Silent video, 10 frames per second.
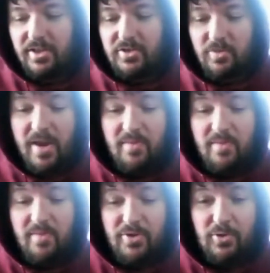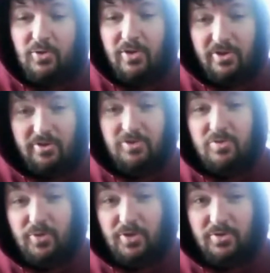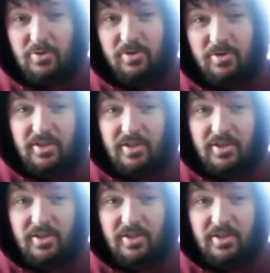is your band pretty cool, and are you pretty cool?